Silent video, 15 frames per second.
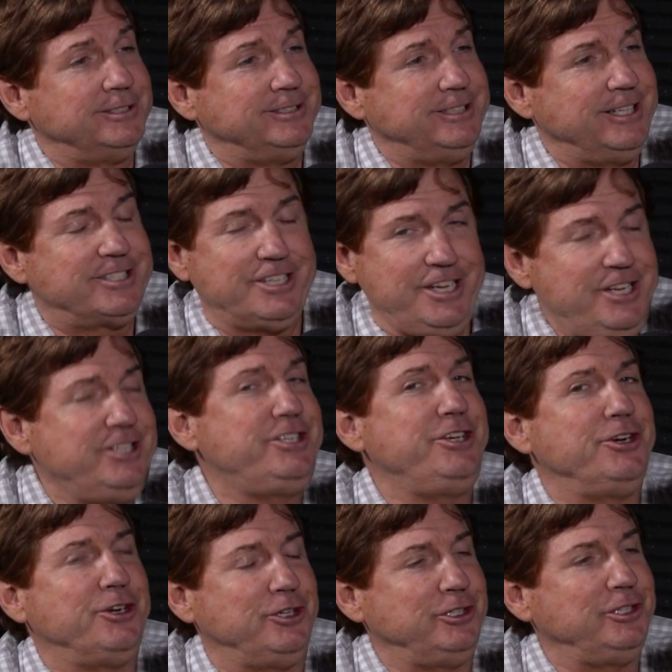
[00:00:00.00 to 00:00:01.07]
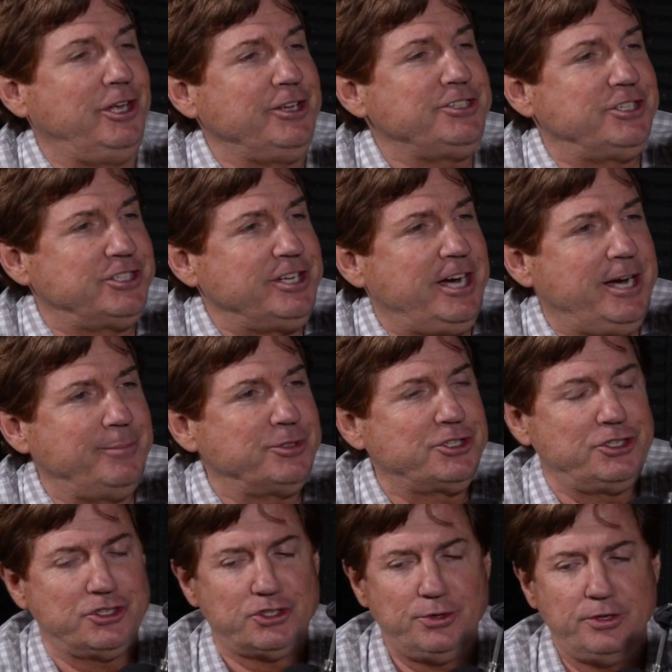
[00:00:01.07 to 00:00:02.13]
Yeah. It's easier lots of times
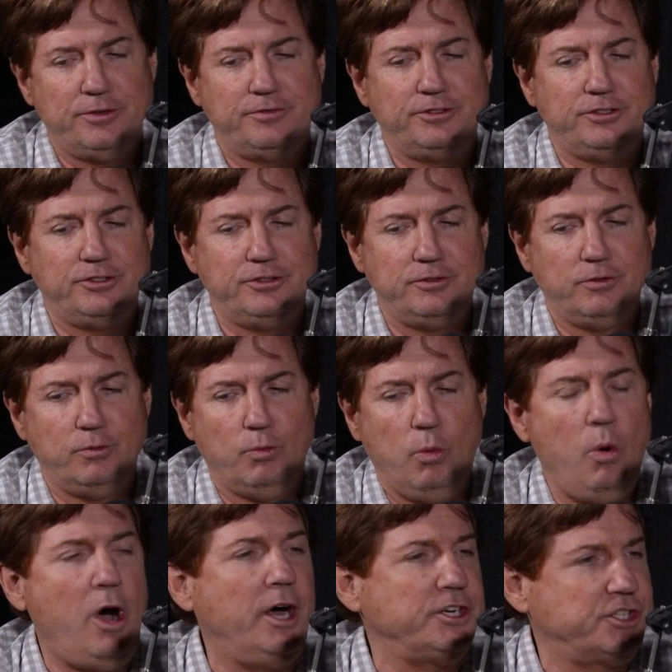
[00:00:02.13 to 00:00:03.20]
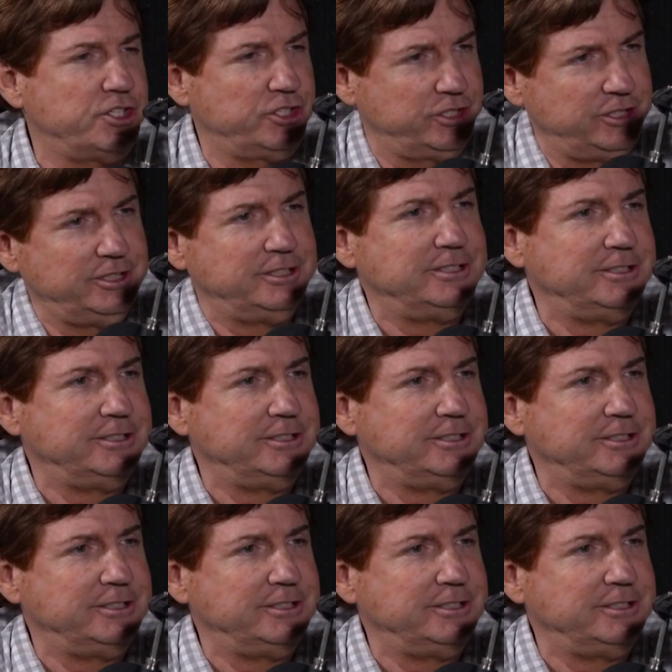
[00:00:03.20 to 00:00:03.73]
to sort of watch,